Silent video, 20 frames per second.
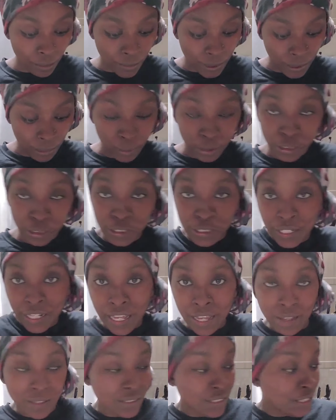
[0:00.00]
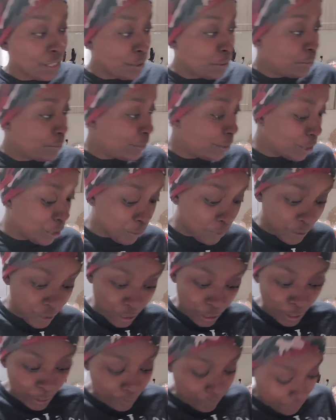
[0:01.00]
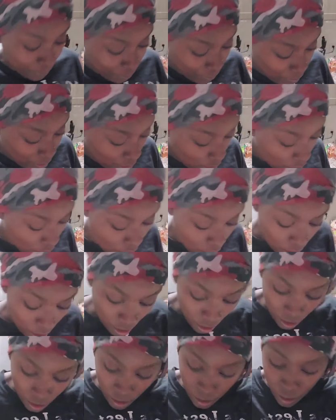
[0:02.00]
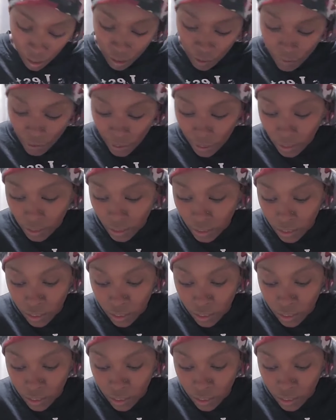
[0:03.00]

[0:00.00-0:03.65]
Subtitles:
But I'm good now, so here we are. All right.